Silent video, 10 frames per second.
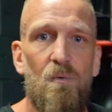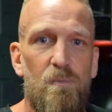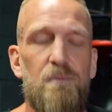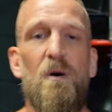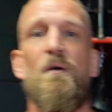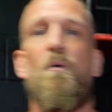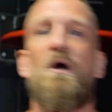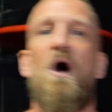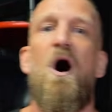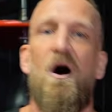We want to
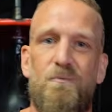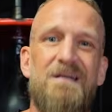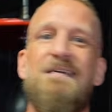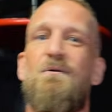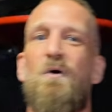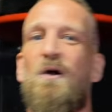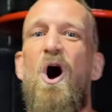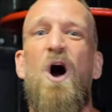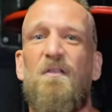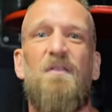work hard. We need to work
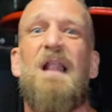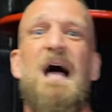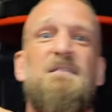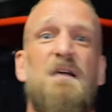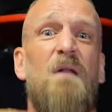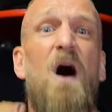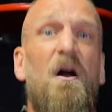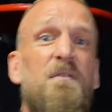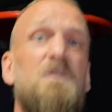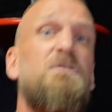harder than last time,
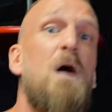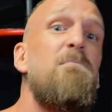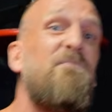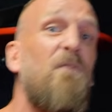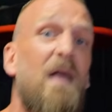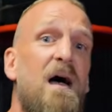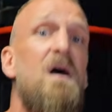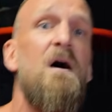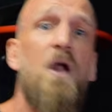harder than the time before that,